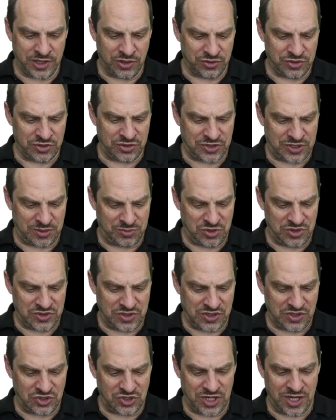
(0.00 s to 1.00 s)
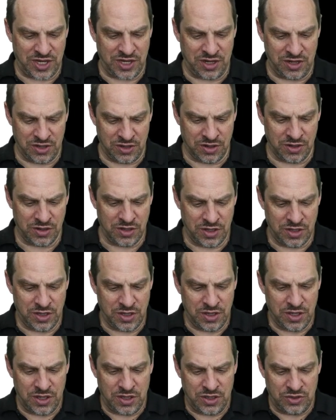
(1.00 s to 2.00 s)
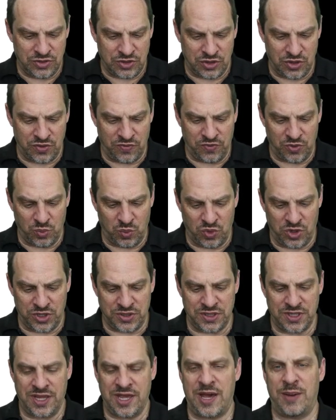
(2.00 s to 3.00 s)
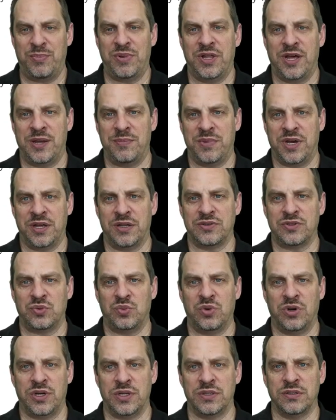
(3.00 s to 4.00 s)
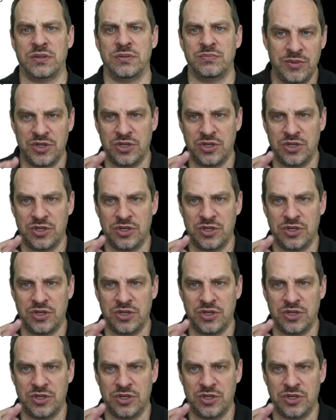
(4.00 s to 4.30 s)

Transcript: You'll notice I'm using j here to go from 1 to capital I minus 1